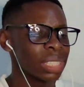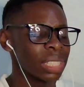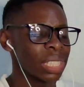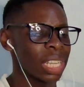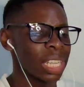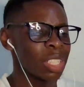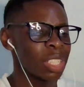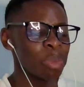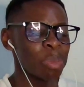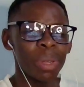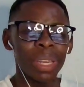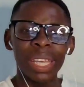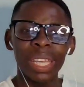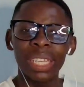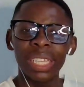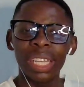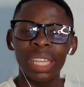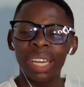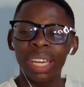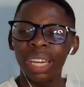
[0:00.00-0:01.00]

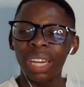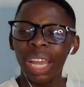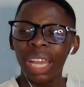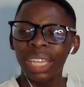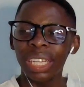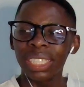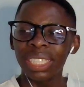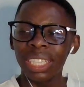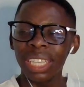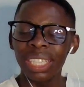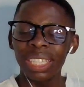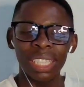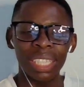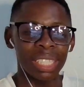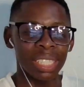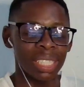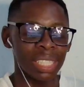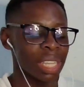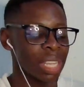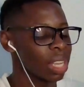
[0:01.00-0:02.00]
Explain them like a
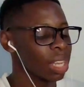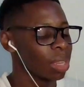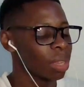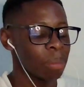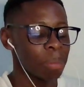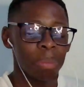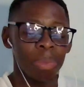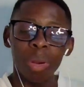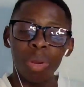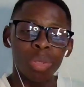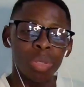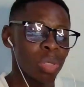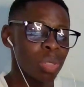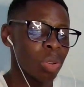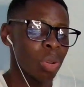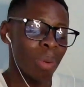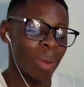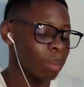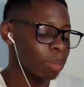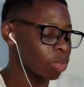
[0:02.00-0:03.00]
sentence. Bro,
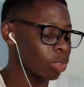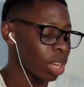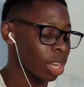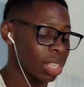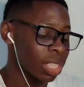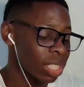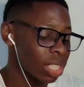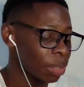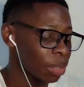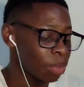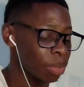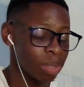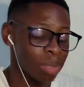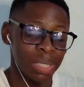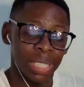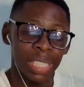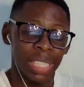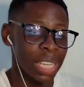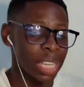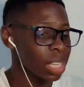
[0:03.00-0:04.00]
you know what I'm trying to say,
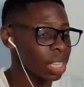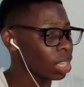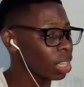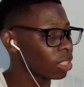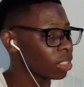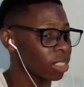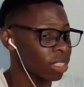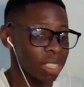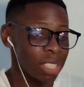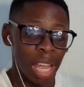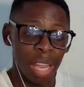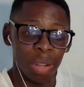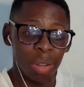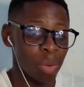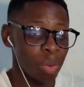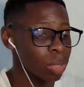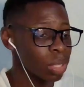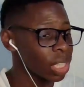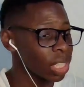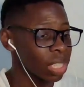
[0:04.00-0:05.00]
bro. The English is not
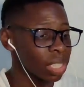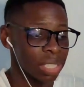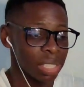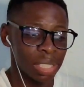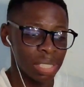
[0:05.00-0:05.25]
loading.